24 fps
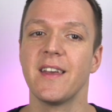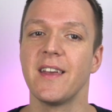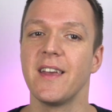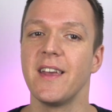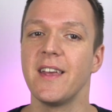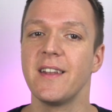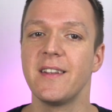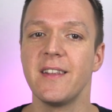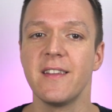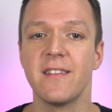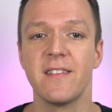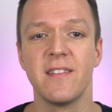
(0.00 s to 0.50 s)

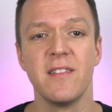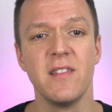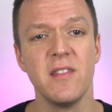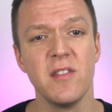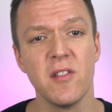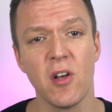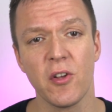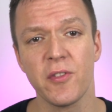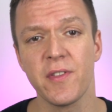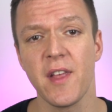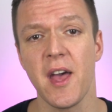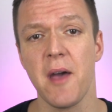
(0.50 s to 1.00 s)
It is
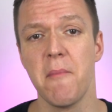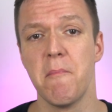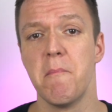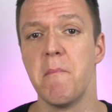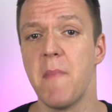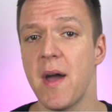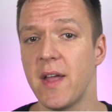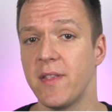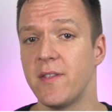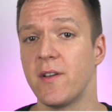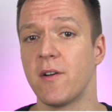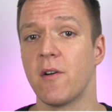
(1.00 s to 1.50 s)
not a
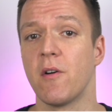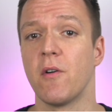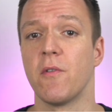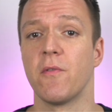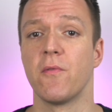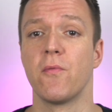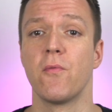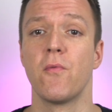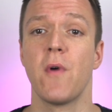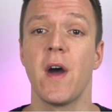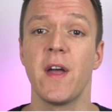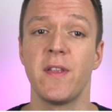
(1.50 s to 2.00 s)
matter
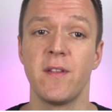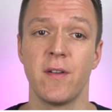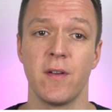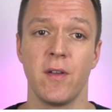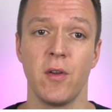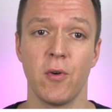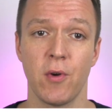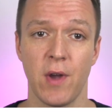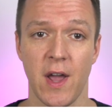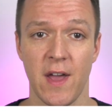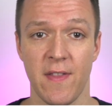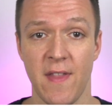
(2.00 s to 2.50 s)
of whether
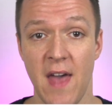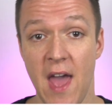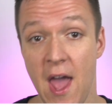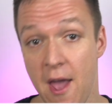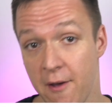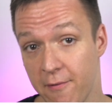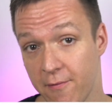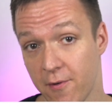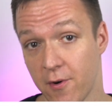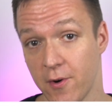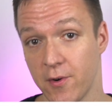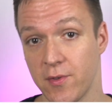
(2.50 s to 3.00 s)
you can
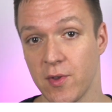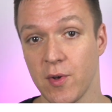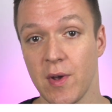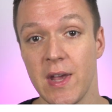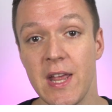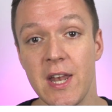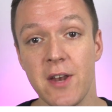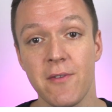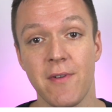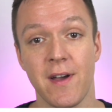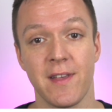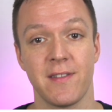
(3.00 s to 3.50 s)
afford to
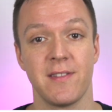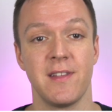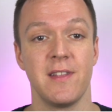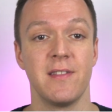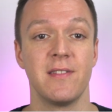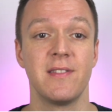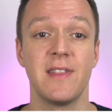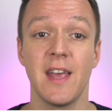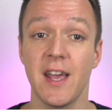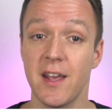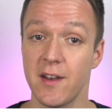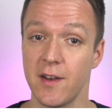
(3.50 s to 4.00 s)
invest
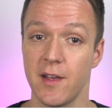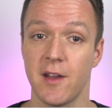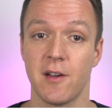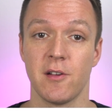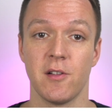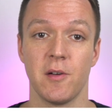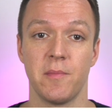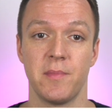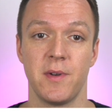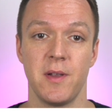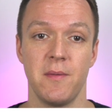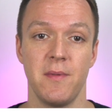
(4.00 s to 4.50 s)
in
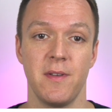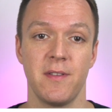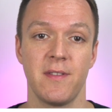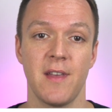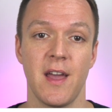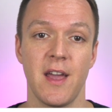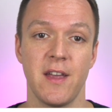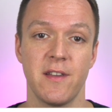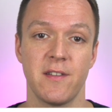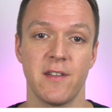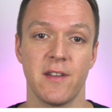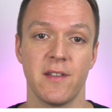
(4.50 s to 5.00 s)
technical
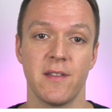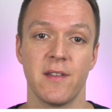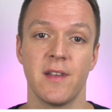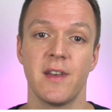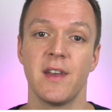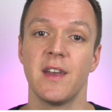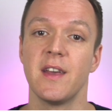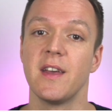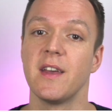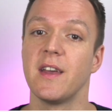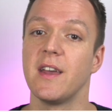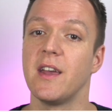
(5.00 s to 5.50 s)
optimization,
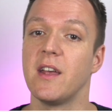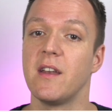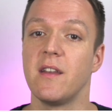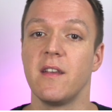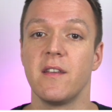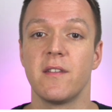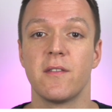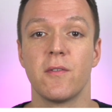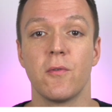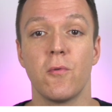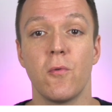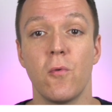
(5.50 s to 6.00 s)
it
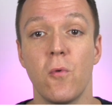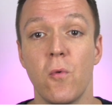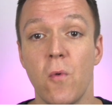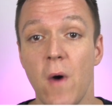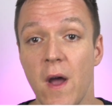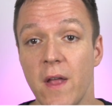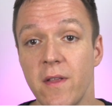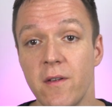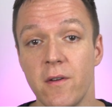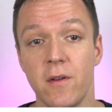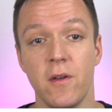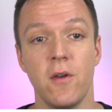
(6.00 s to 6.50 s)
is
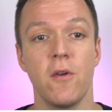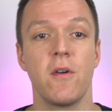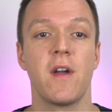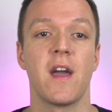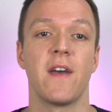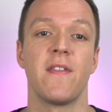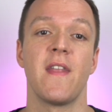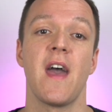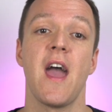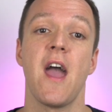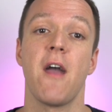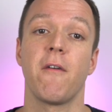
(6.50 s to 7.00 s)
whether you
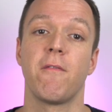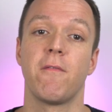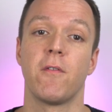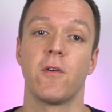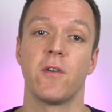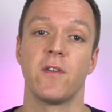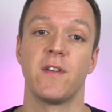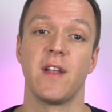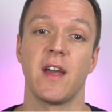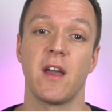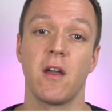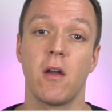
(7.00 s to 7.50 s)
can
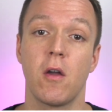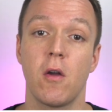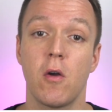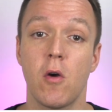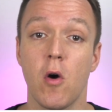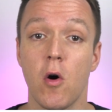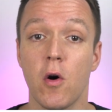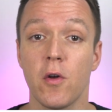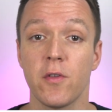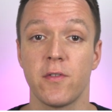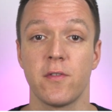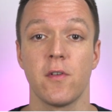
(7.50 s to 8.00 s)
afford the
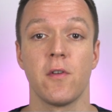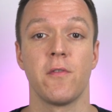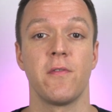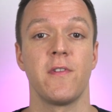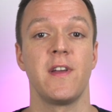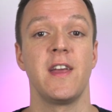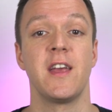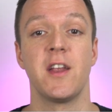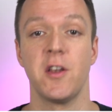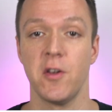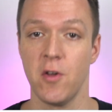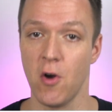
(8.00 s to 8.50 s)
cost of
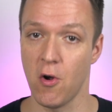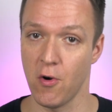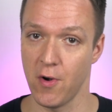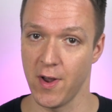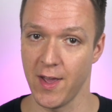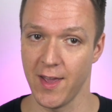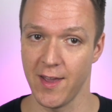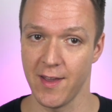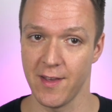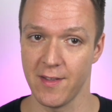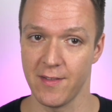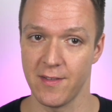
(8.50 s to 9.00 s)

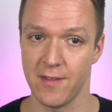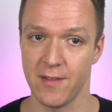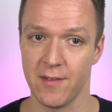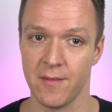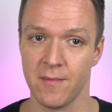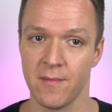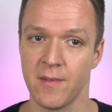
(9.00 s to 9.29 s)
ignoring it.